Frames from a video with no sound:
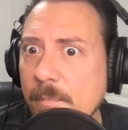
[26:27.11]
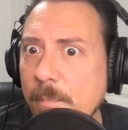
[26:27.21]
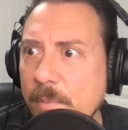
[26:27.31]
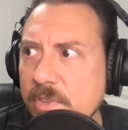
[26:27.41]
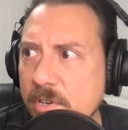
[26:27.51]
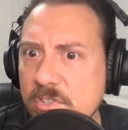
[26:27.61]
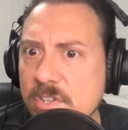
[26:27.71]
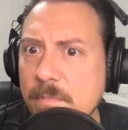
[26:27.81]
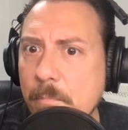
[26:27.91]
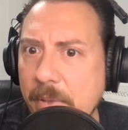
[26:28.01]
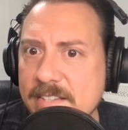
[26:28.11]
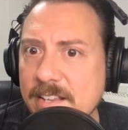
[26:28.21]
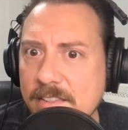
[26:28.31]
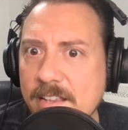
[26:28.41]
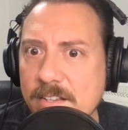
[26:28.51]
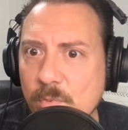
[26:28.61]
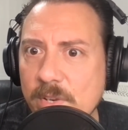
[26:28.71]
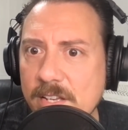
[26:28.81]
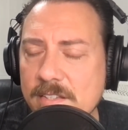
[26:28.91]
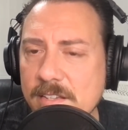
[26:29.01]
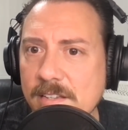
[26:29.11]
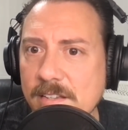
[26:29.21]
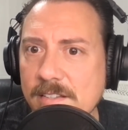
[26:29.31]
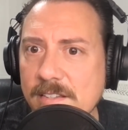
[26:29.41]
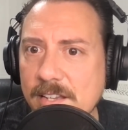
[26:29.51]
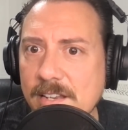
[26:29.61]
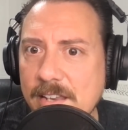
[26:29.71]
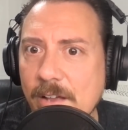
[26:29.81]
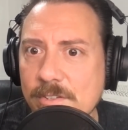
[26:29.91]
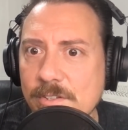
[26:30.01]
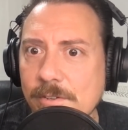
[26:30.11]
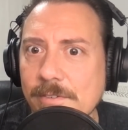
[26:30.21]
But there's just some basic things we need to get down to.